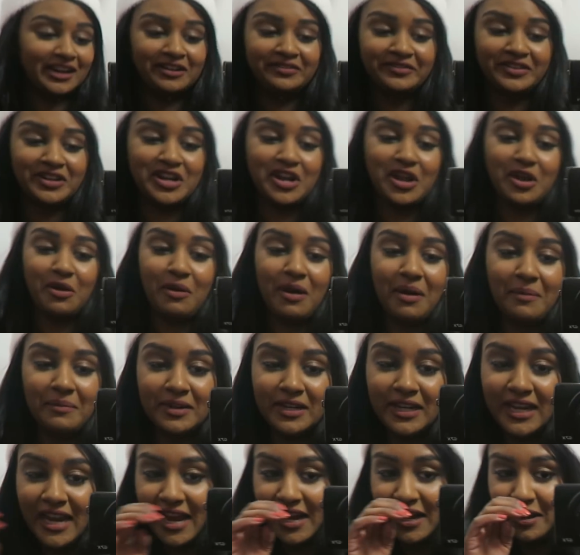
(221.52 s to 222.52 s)
don't even know how
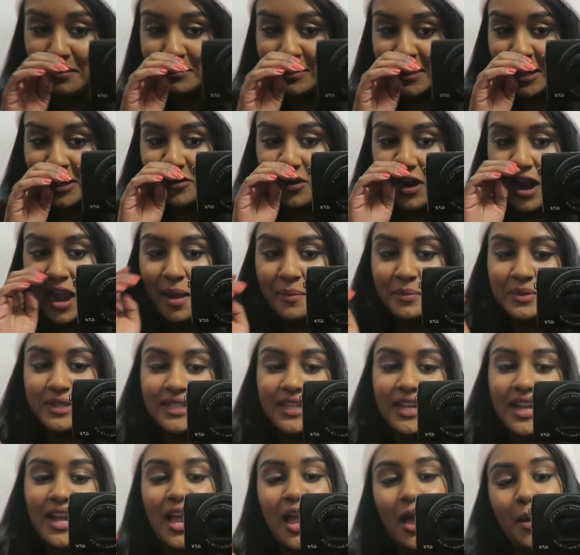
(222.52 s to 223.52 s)
many items I
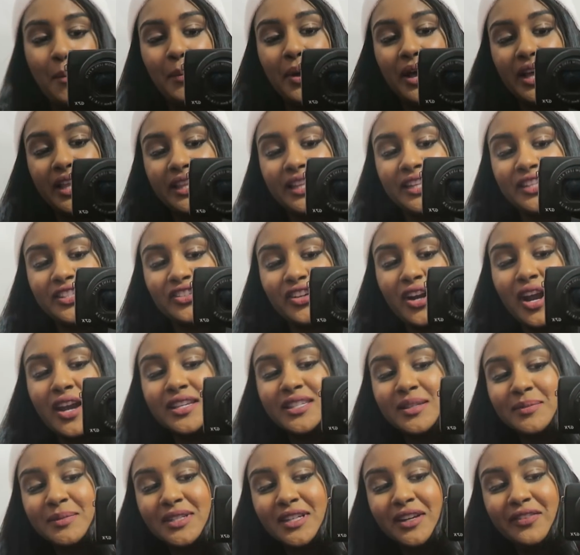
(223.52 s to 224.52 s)
grabbed, but let's
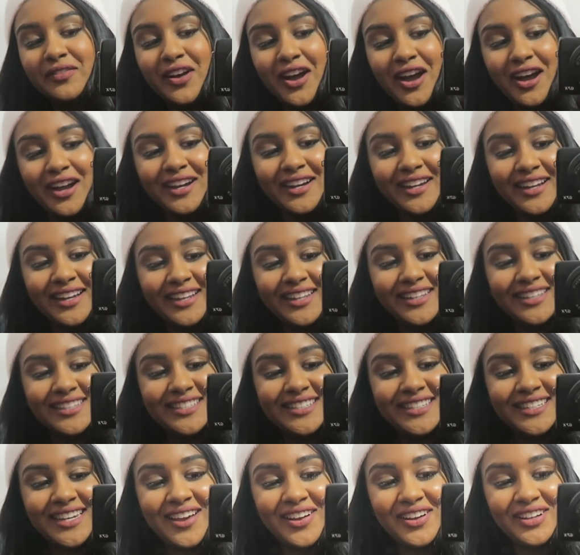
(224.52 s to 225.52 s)
try some stuff on and
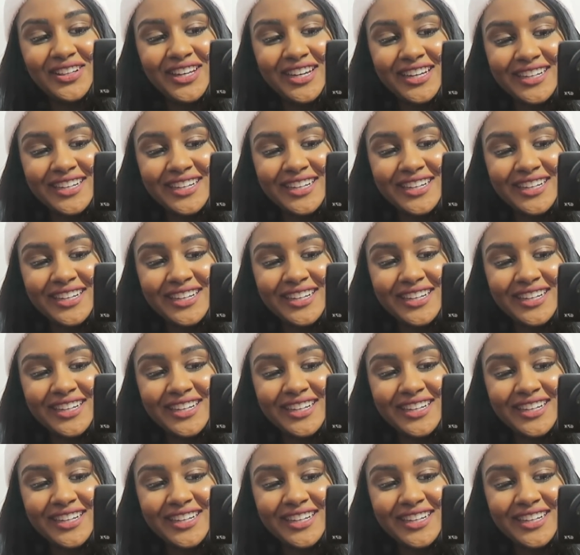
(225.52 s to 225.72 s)
see how it